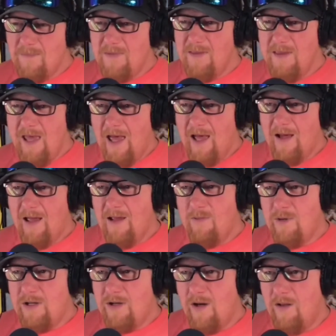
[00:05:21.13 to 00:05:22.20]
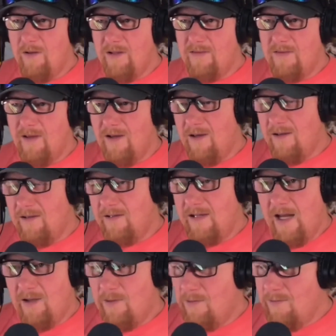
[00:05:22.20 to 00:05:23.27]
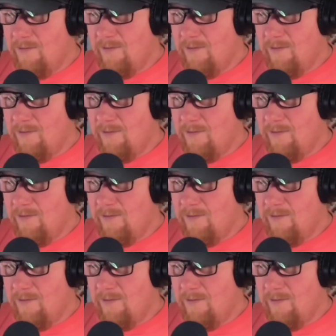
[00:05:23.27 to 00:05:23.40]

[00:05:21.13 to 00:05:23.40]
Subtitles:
Yeah, we call it Gaylord.